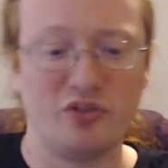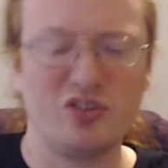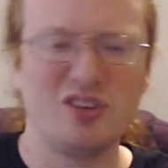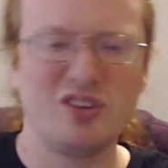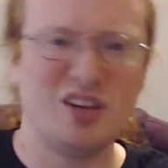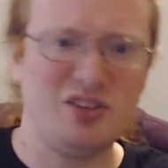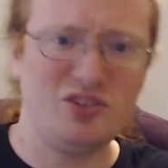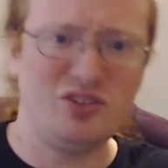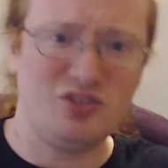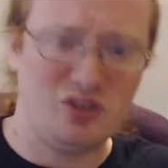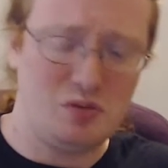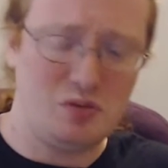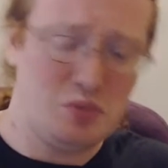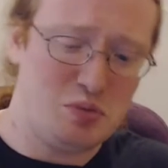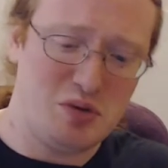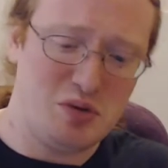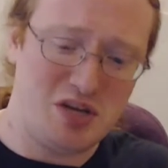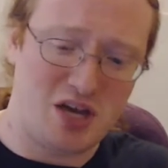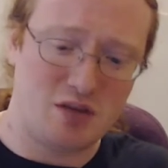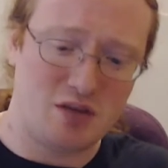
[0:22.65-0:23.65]
Doesn't seem to be
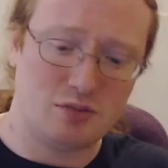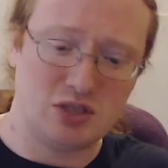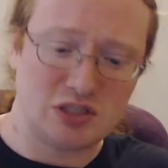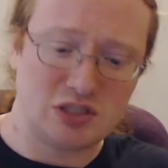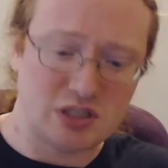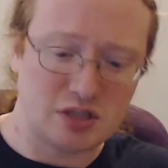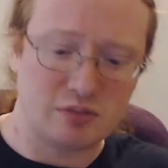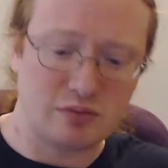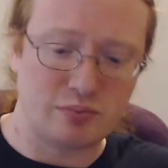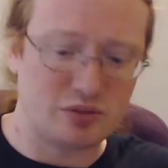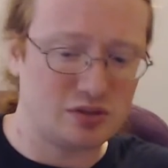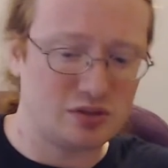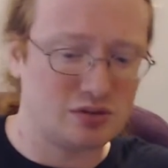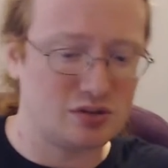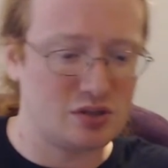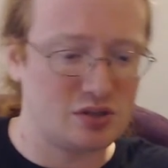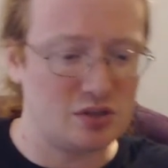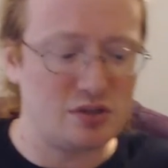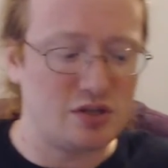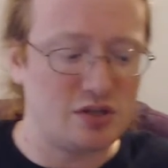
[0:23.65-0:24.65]
damaging it, but
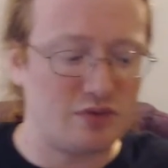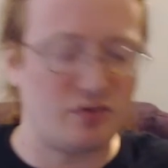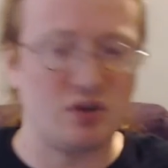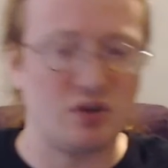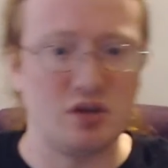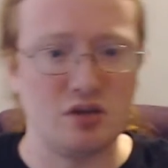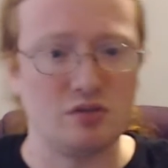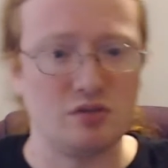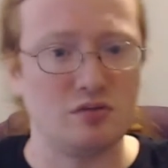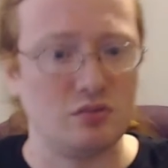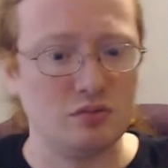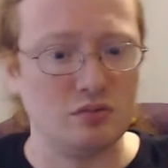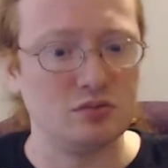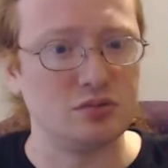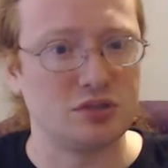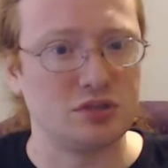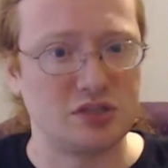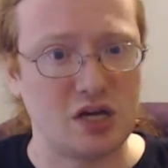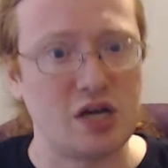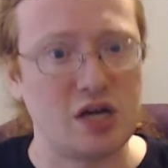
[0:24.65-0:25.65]
there are definitely
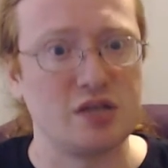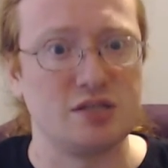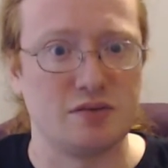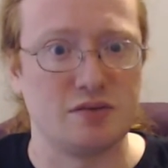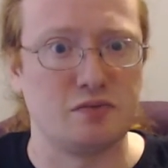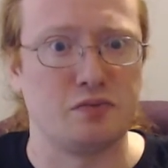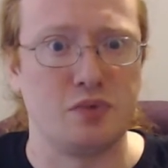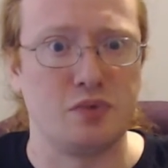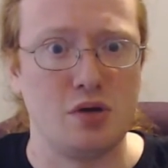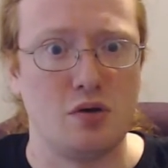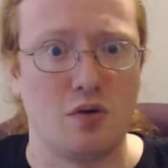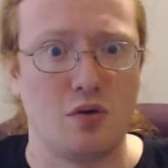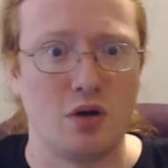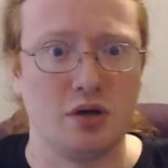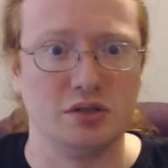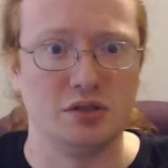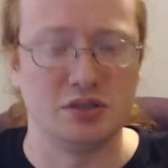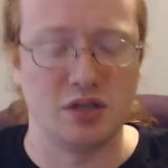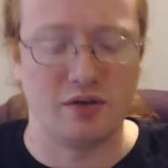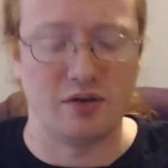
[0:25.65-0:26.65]
signs of the
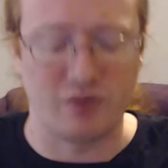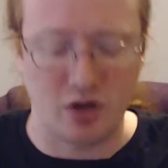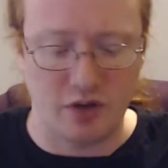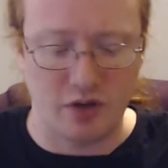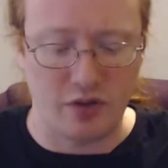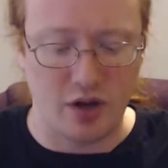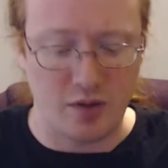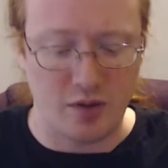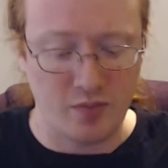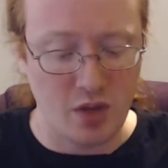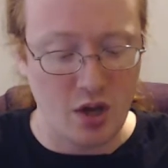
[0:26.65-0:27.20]
oils left on there.